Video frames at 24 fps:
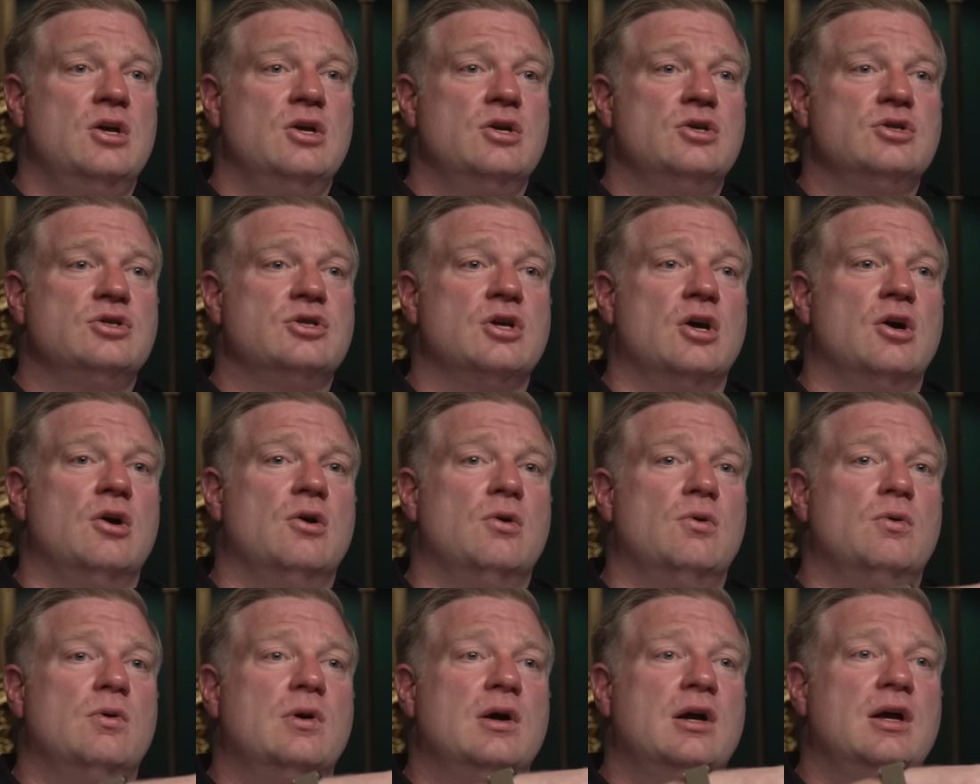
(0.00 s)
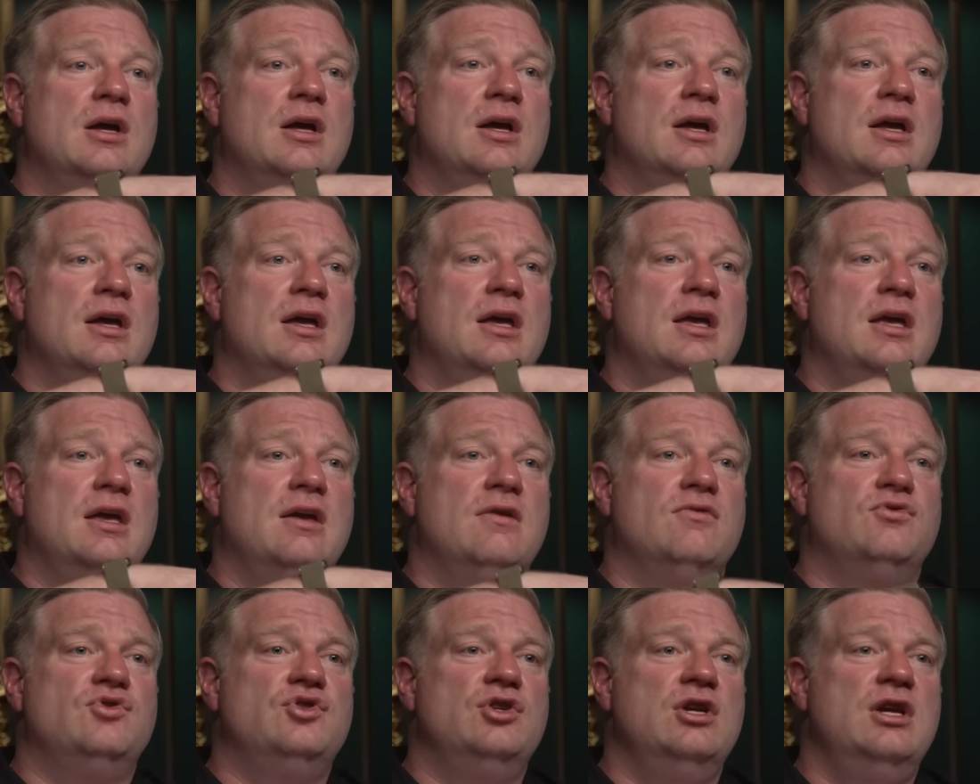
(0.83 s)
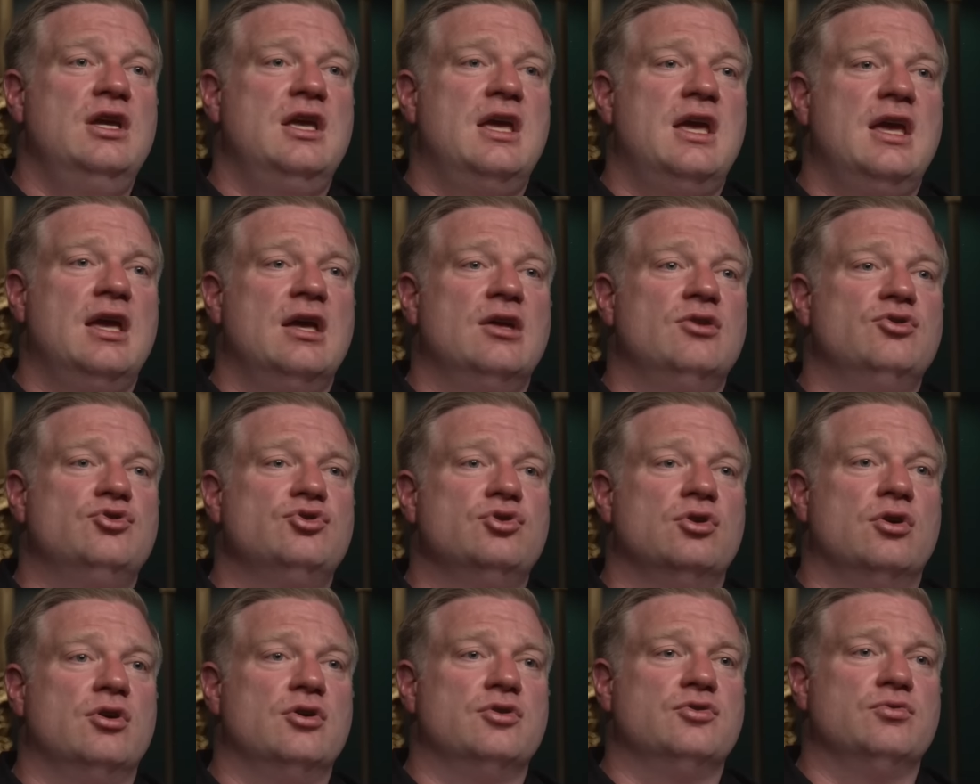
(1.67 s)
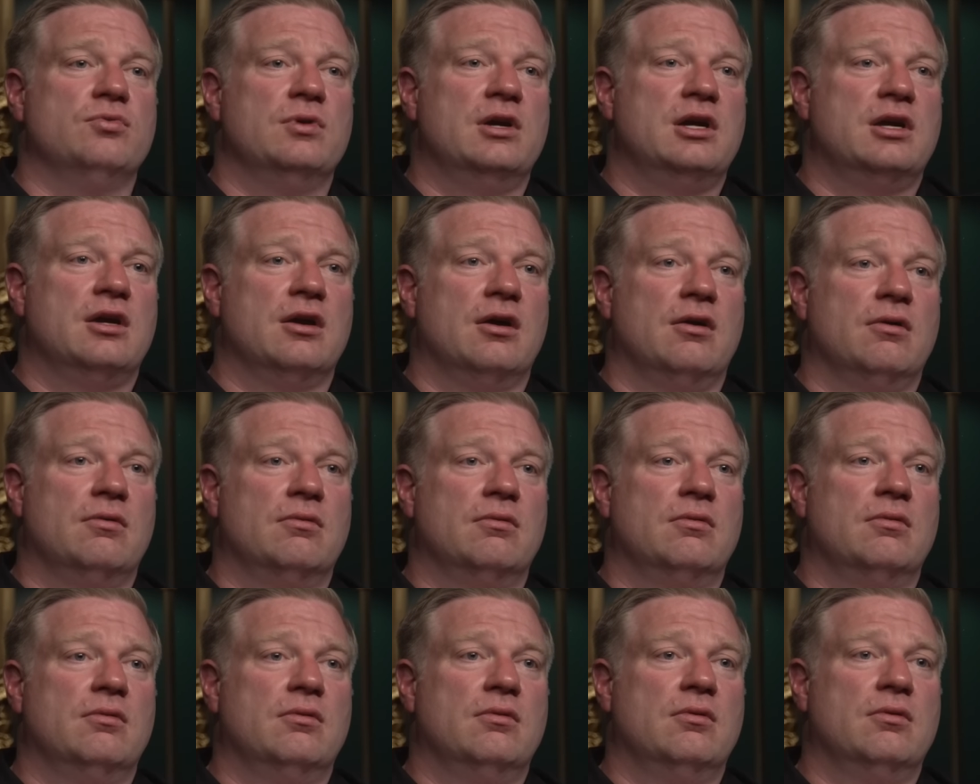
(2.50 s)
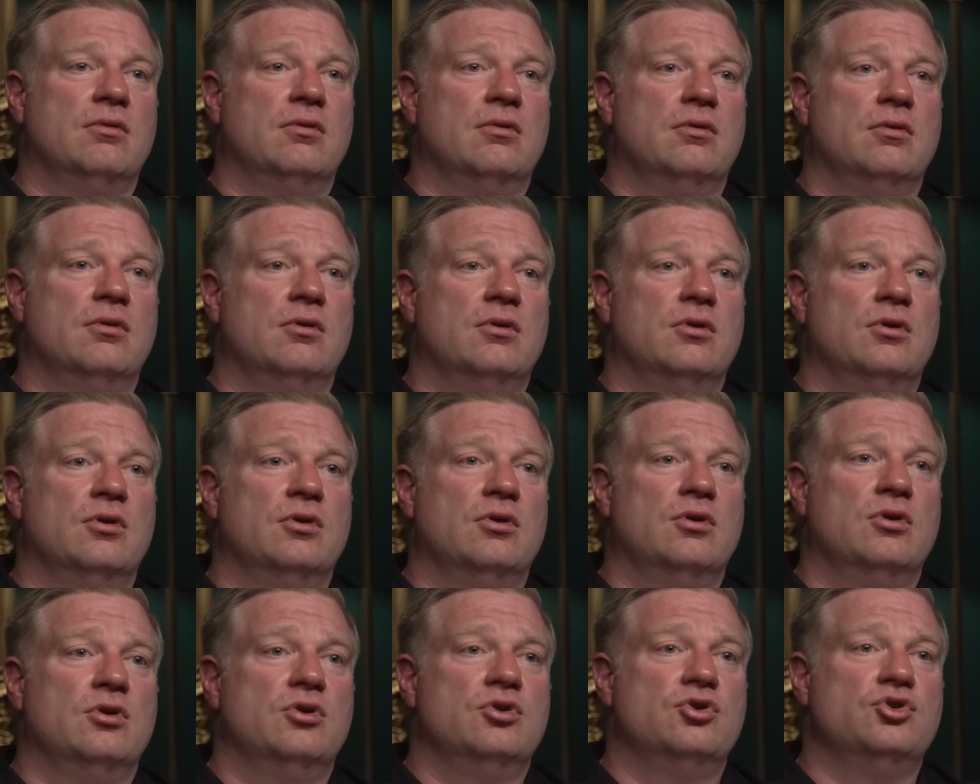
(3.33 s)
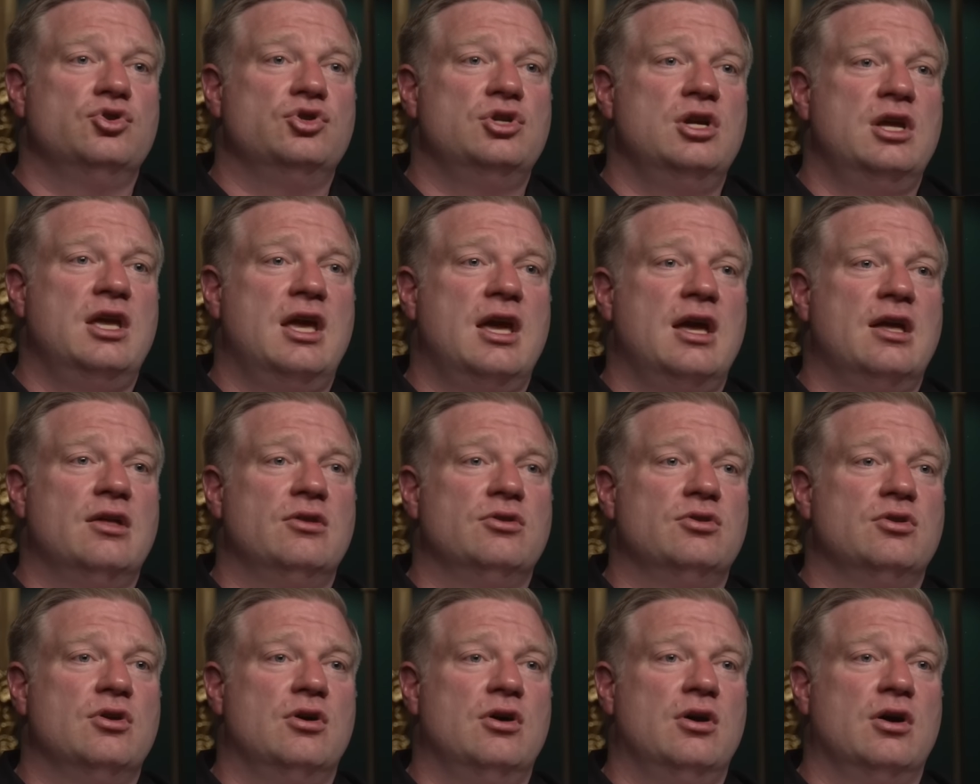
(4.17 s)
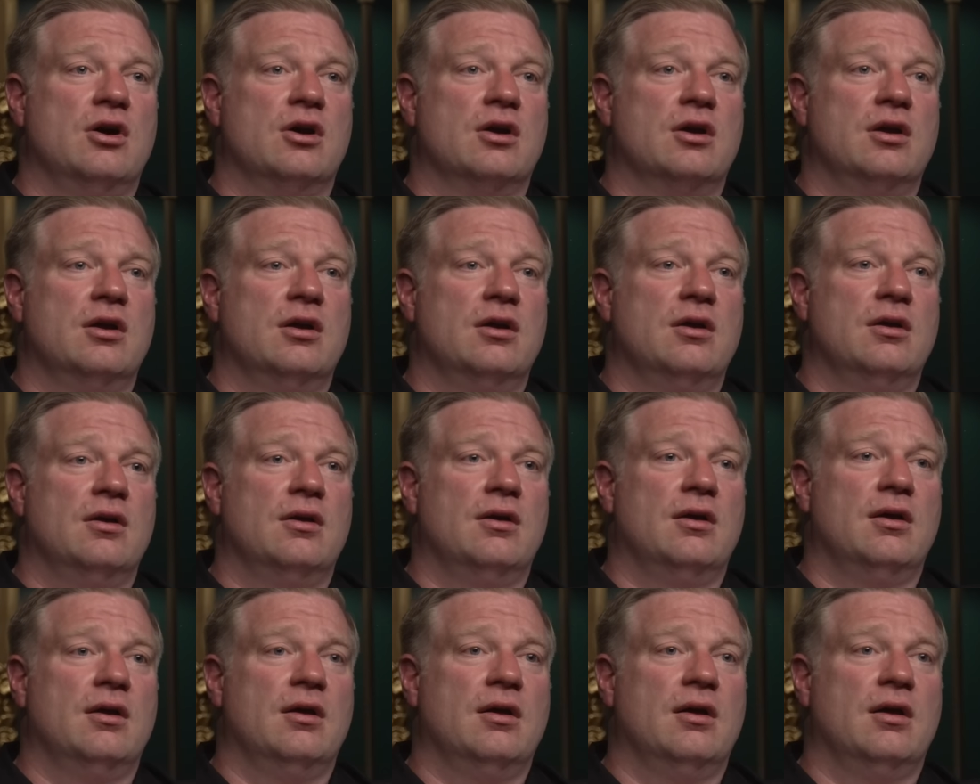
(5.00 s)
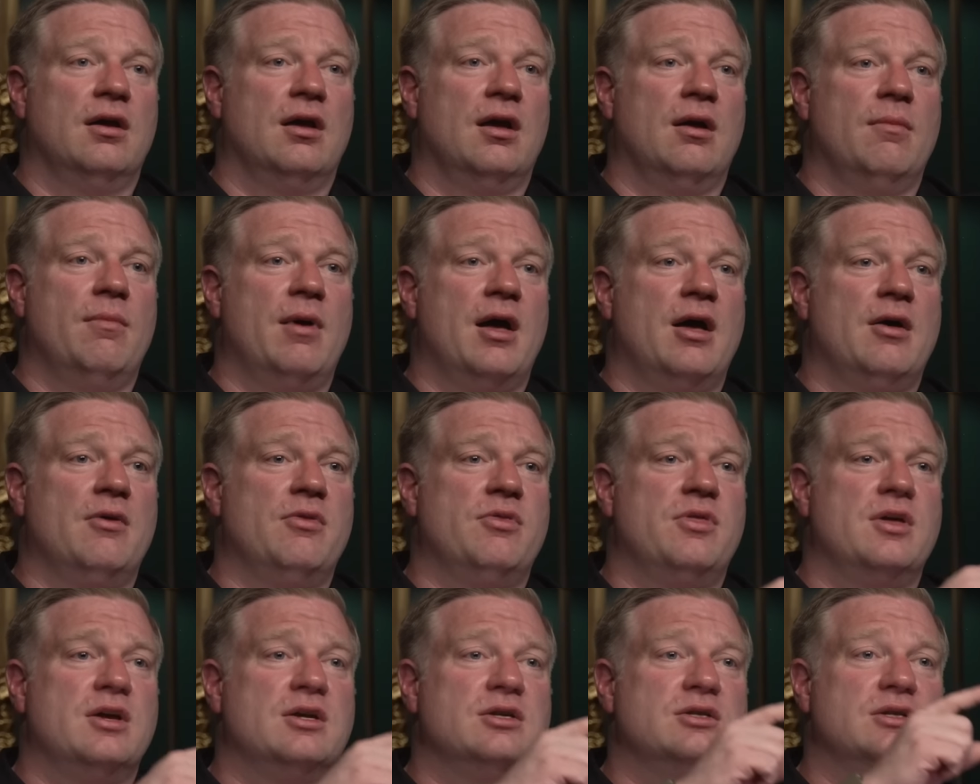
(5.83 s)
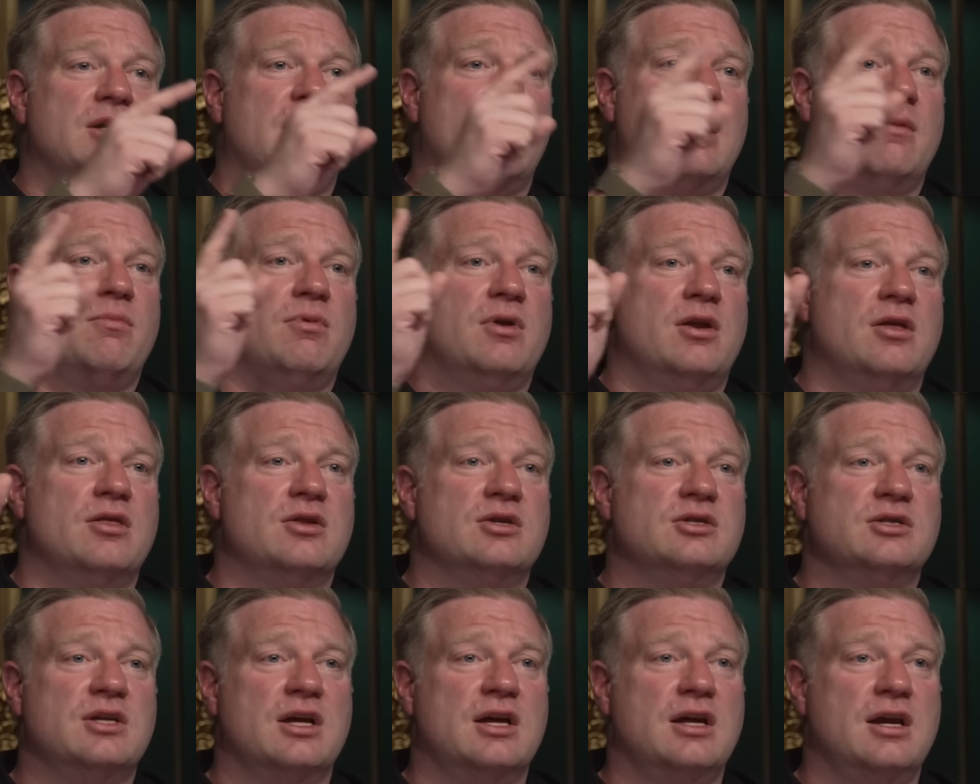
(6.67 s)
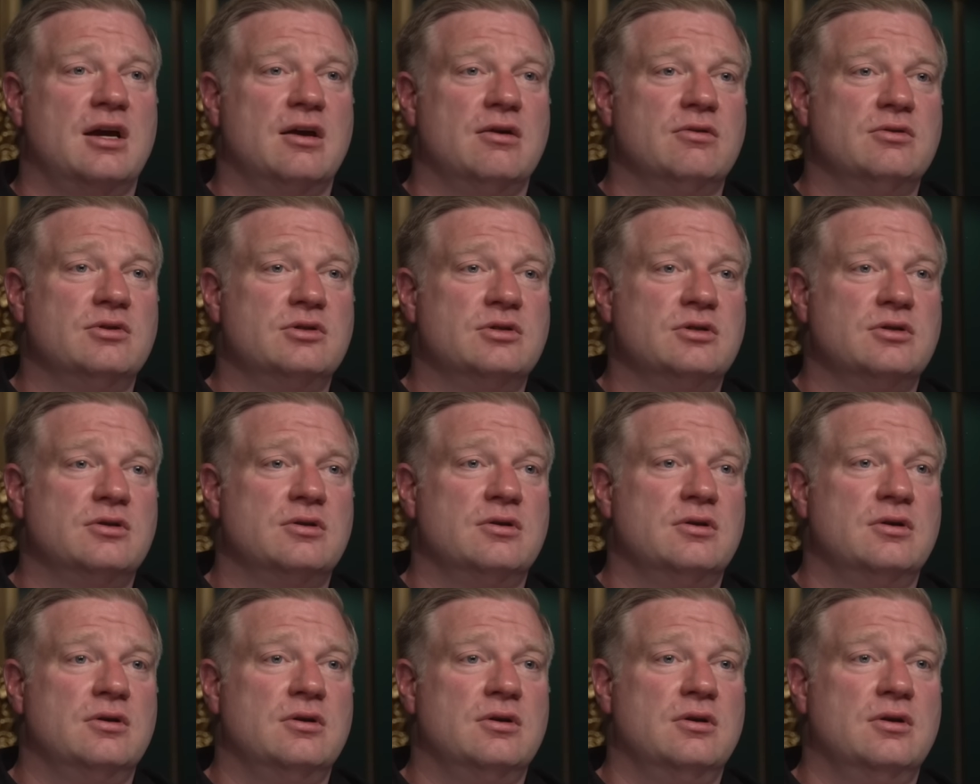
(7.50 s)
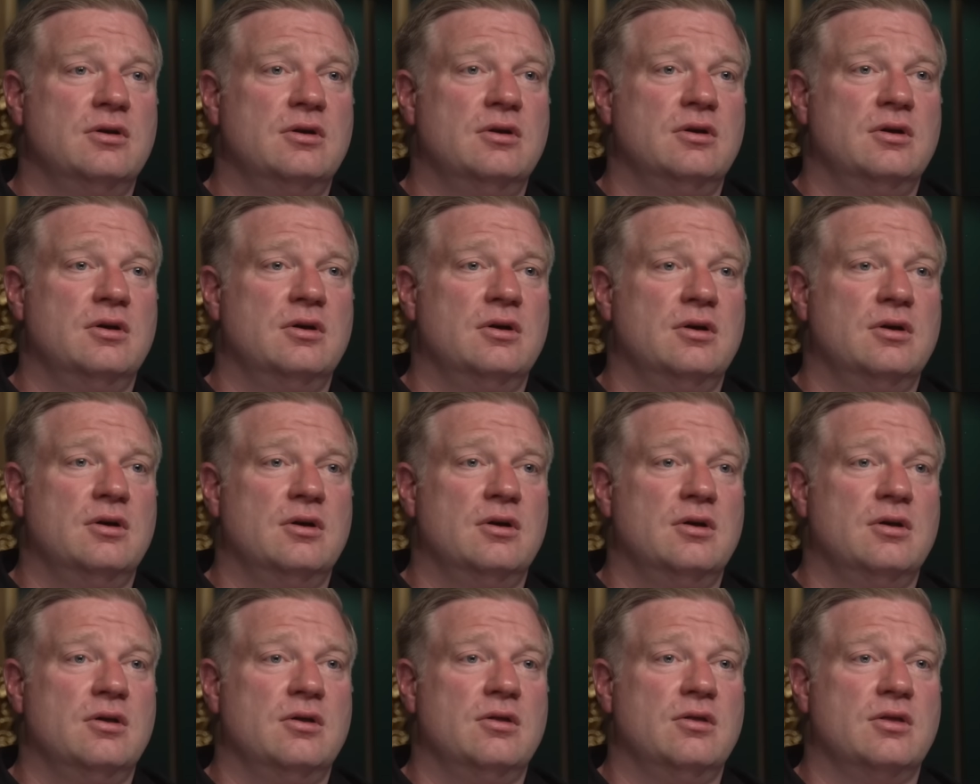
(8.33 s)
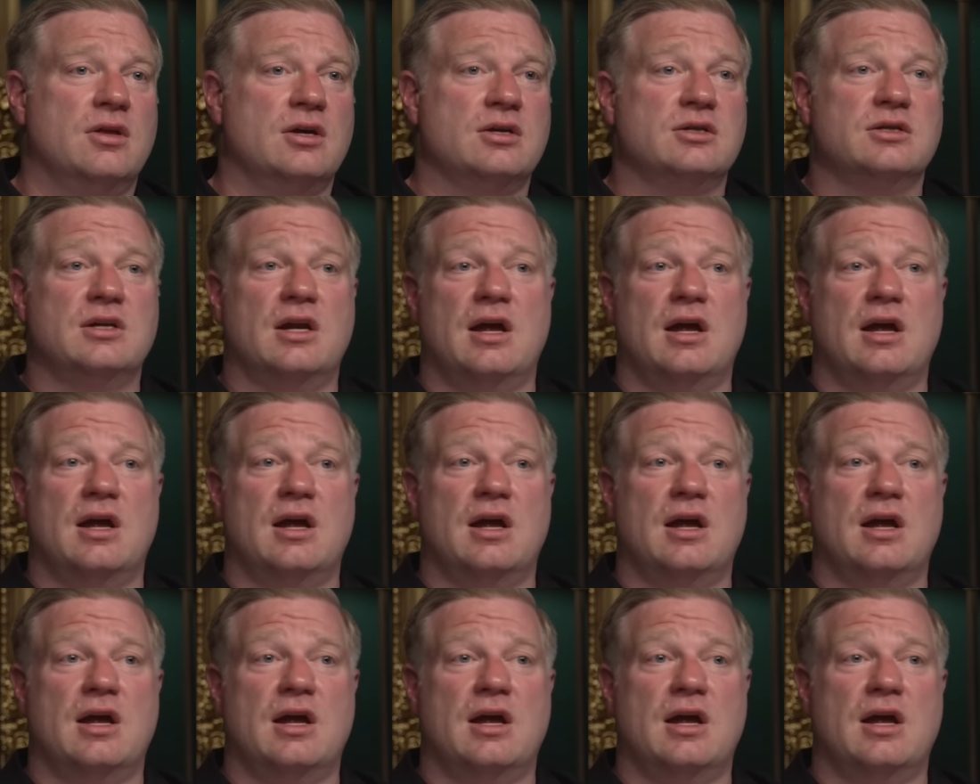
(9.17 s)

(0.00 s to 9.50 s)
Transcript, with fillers: So if she can't charge Rico, she can't talk about things that happen in the state house, things that